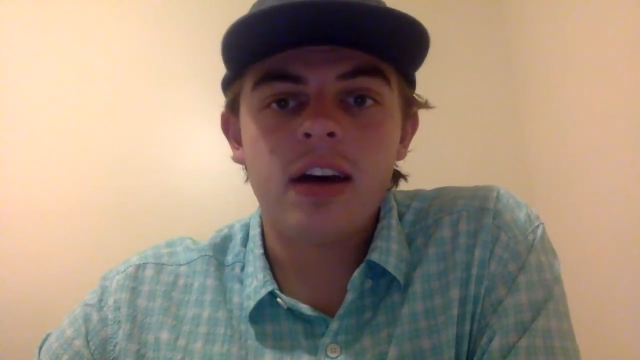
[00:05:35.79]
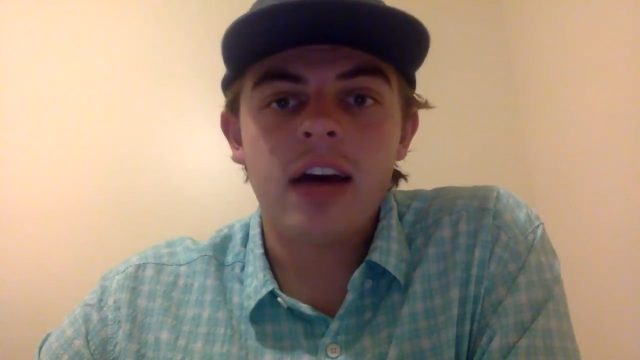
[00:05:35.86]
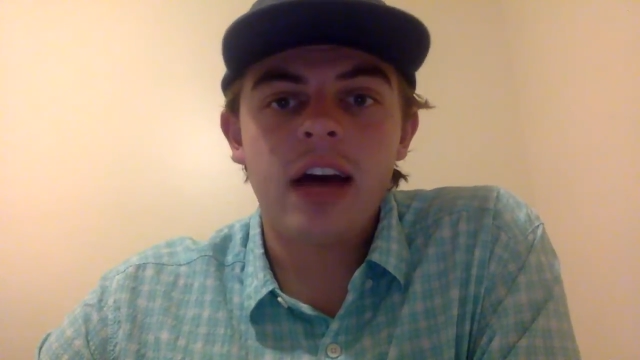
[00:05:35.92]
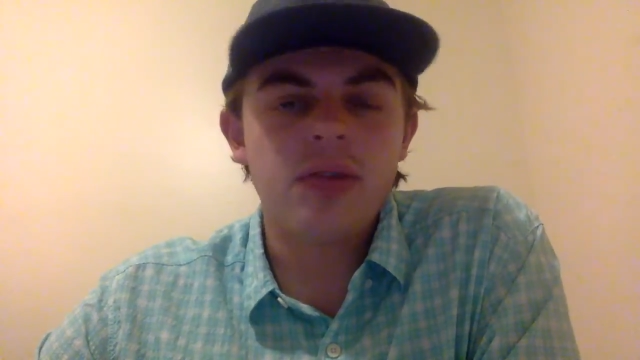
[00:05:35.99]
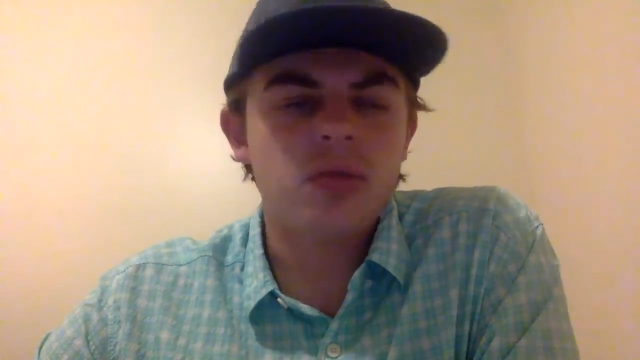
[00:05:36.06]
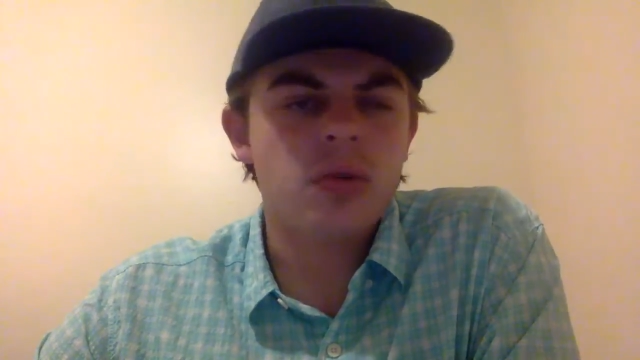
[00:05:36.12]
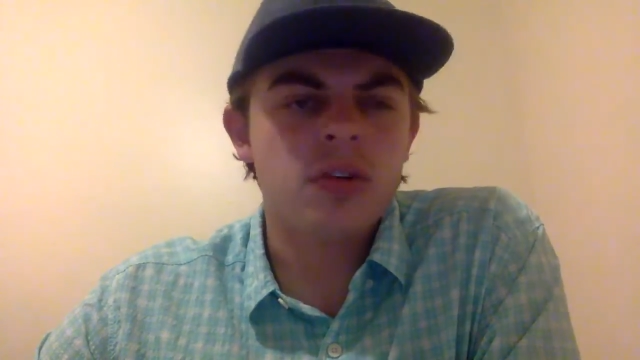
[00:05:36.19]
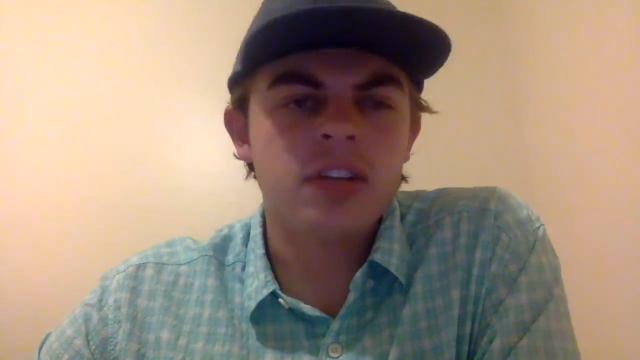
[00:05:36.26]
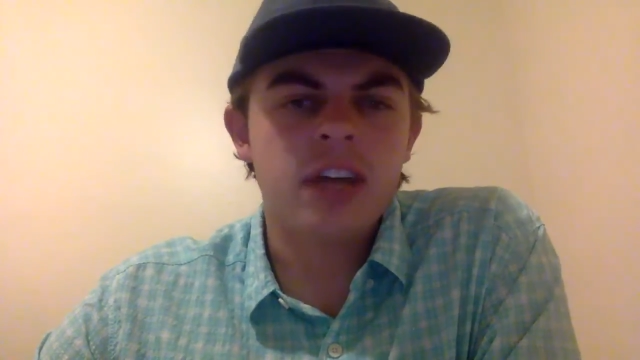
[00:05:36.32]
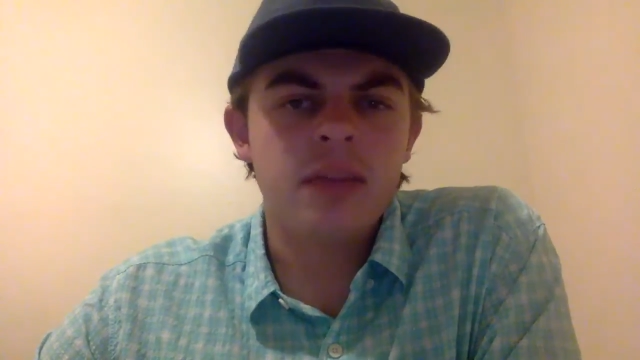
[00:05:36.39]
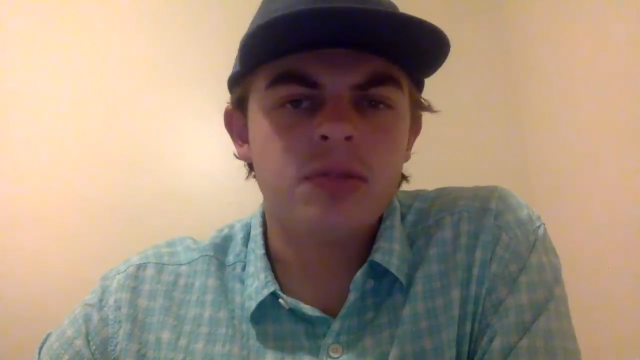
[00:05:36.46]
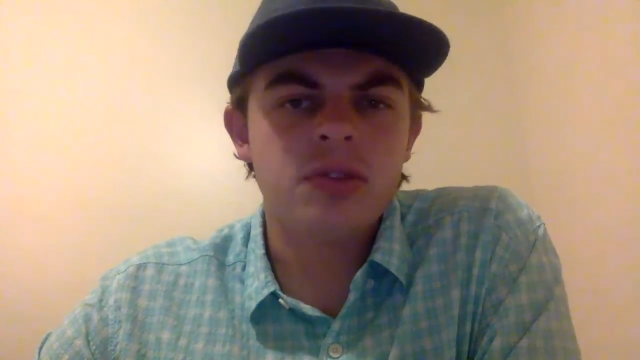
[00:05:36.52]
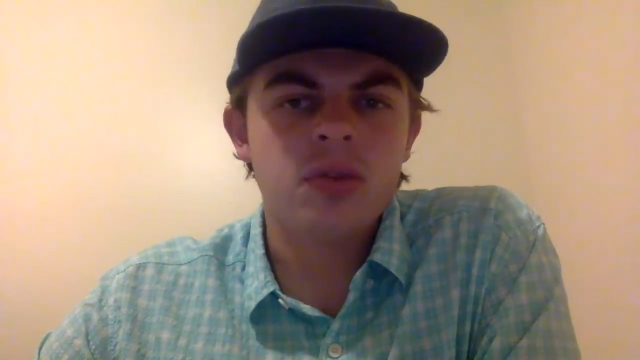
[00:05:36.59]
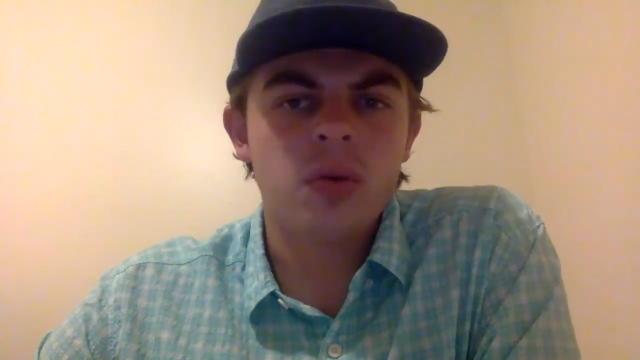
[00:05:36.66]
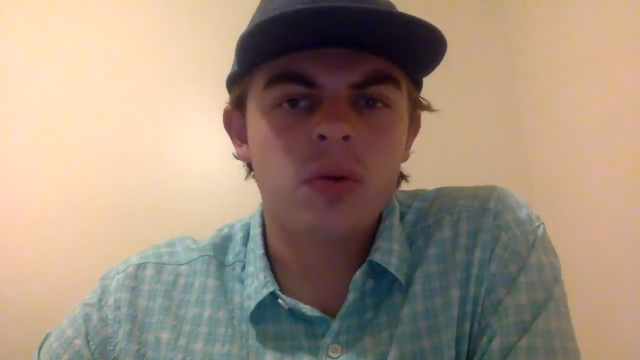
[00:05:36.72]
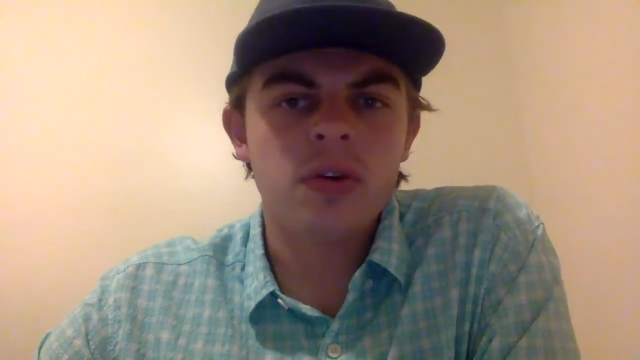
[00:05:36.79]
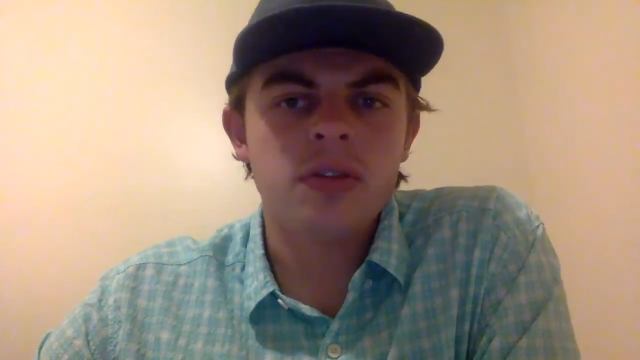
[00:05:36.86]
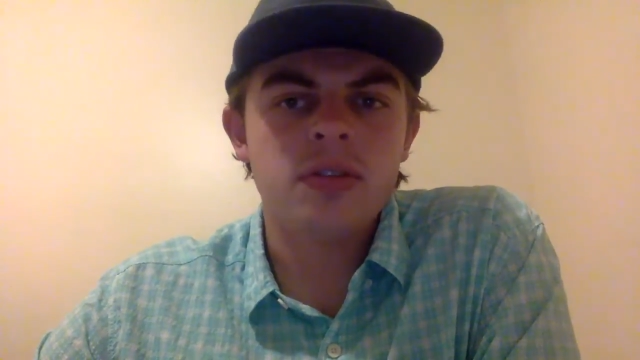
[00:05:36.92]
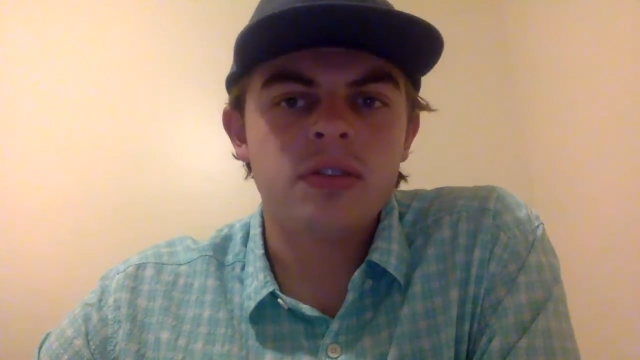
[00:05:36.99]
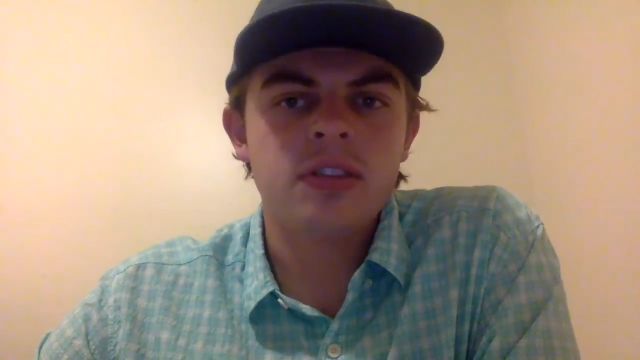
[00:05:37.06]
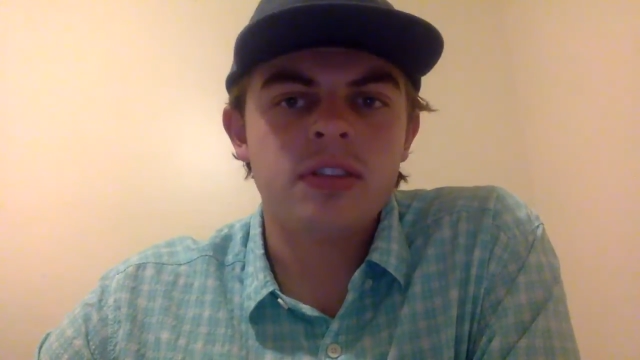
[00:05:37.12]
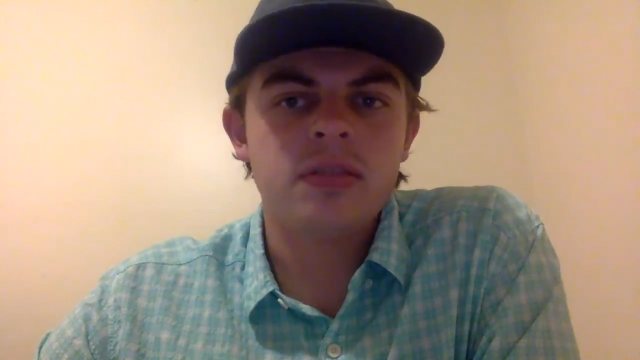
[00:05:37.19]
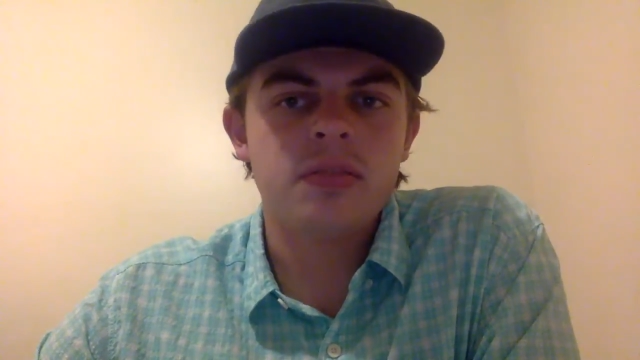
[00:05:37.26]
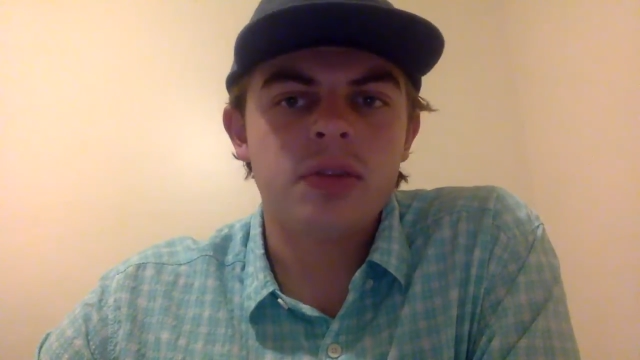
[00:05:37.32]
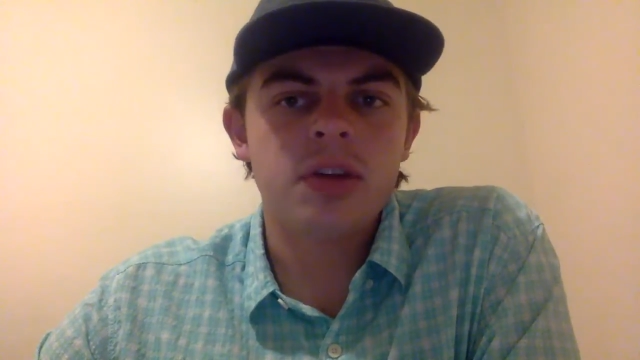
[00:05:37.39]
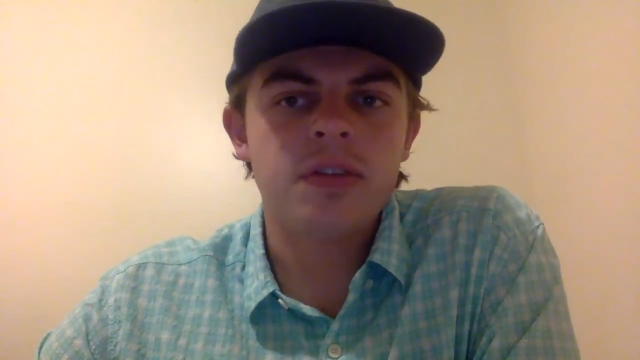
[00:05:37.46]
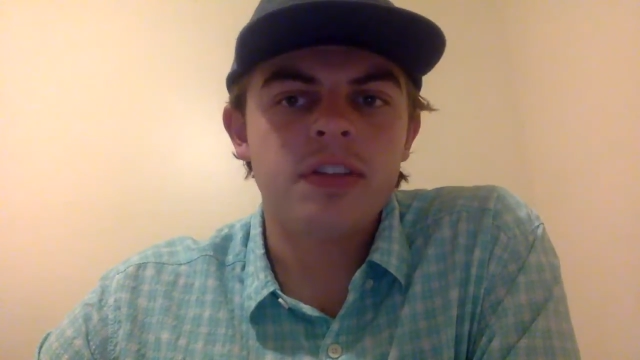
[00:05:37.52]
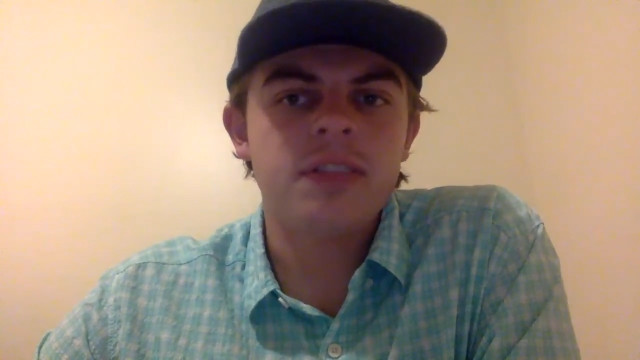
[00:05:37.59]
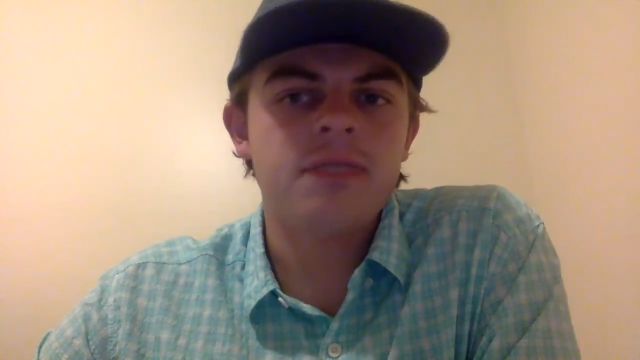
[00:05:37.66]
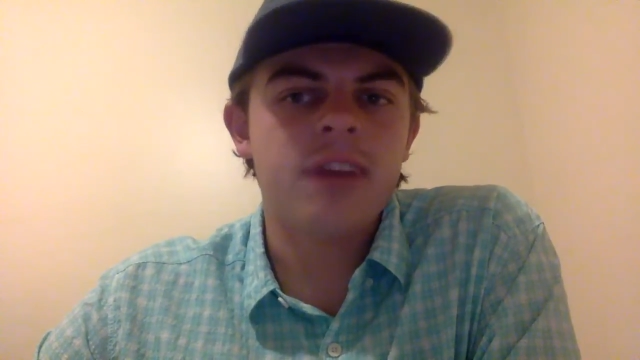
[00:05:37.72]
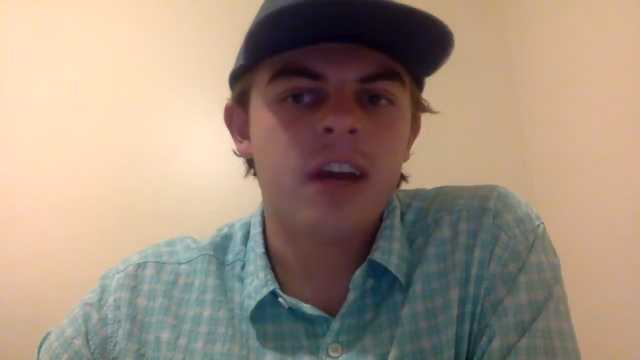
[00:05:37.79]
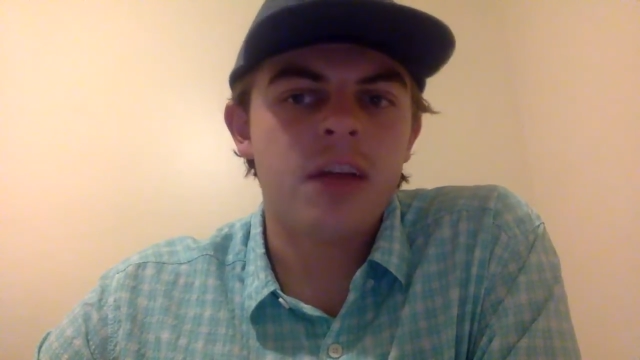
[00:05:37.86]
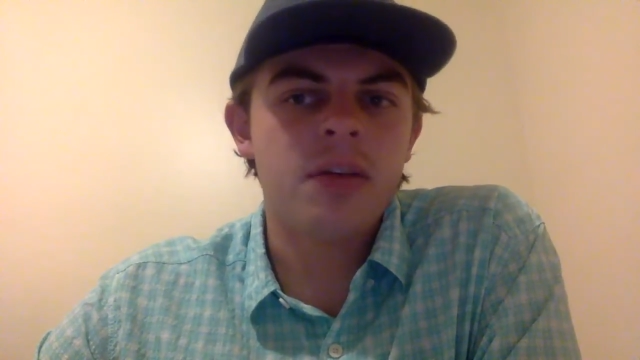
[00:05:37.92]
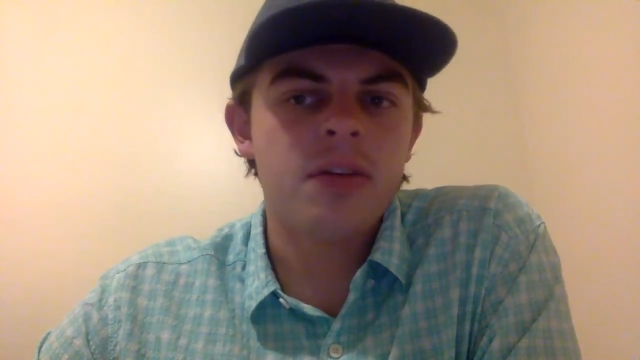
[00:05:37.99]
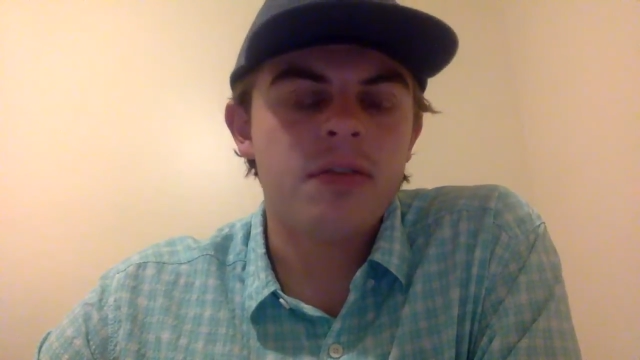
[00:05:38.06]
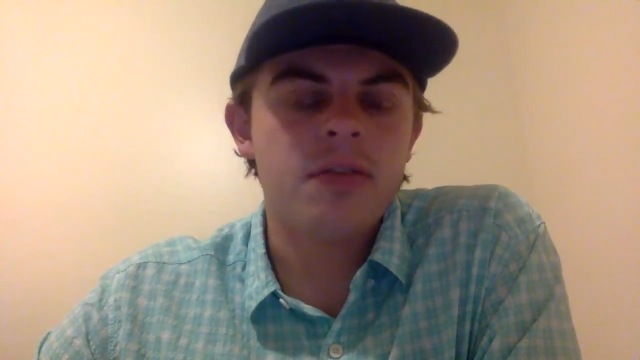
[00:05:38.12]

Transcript: outdoor type stores is the perfect environment